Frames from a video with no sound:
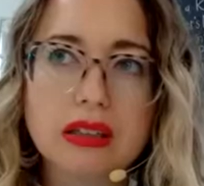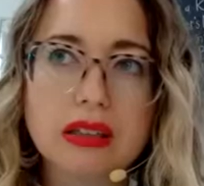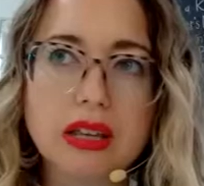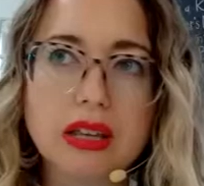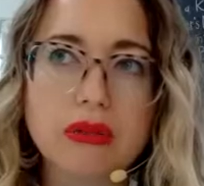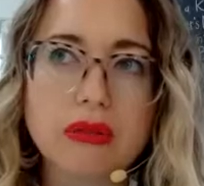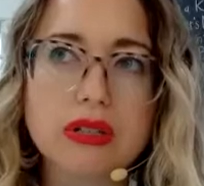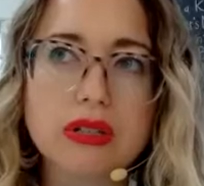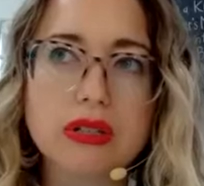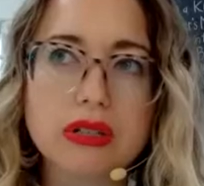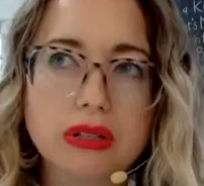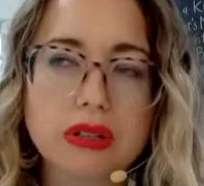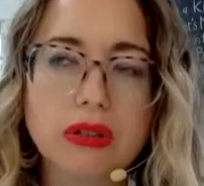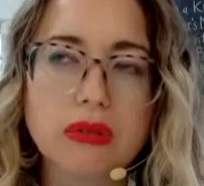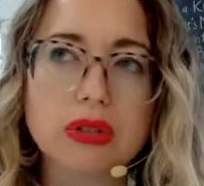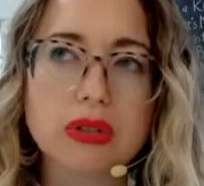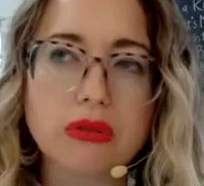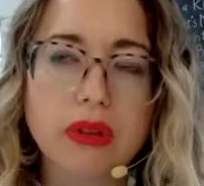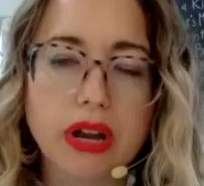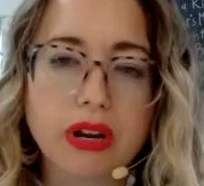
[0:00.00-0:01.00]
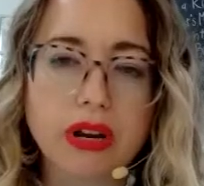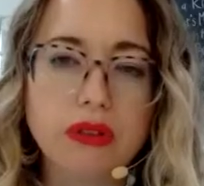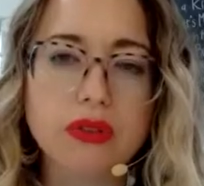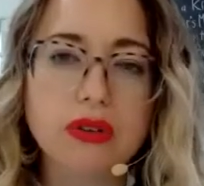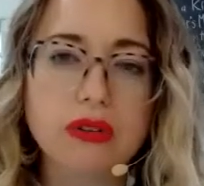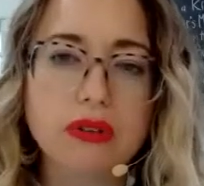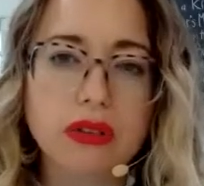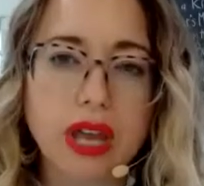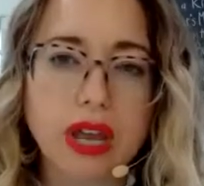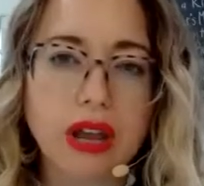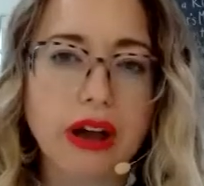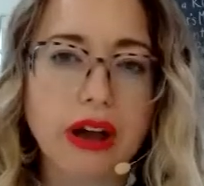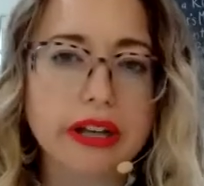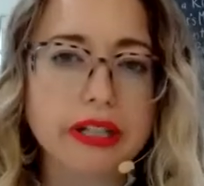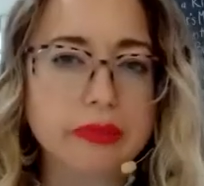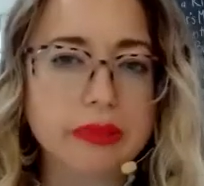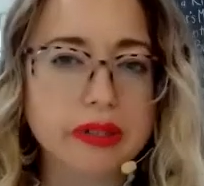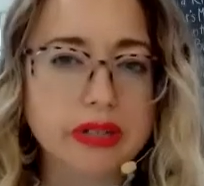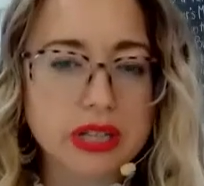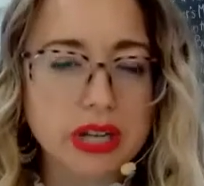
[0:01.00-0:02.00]
there was quite a few like
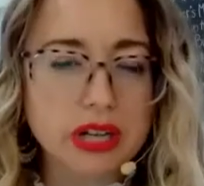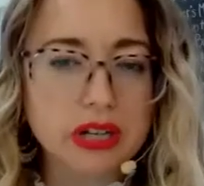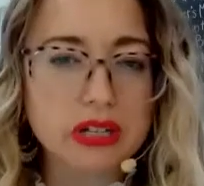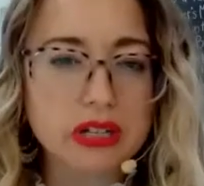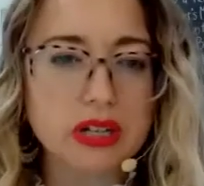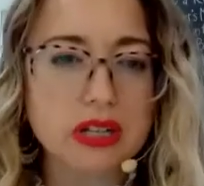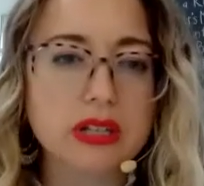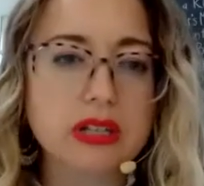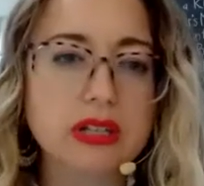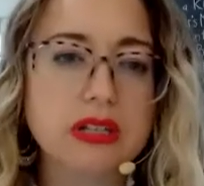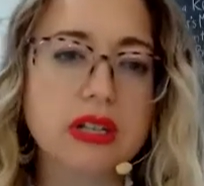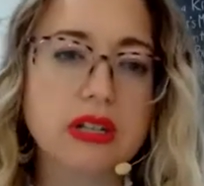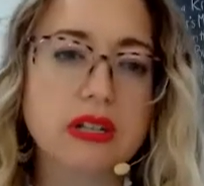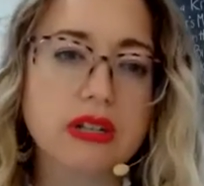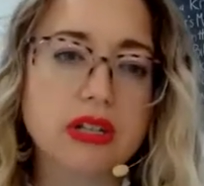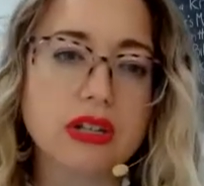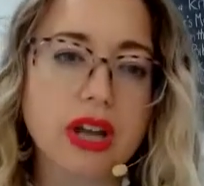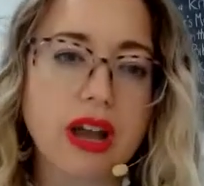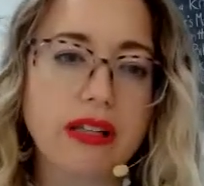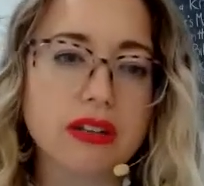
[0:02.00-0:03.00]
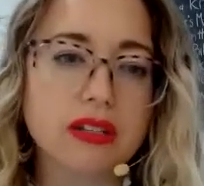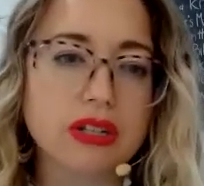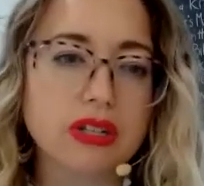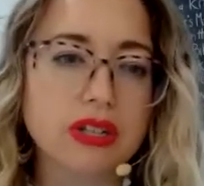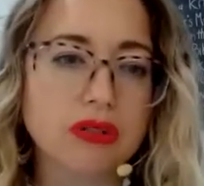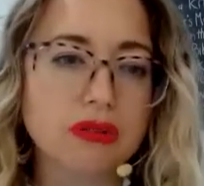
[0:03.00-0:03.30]
hospitalizations and challenges.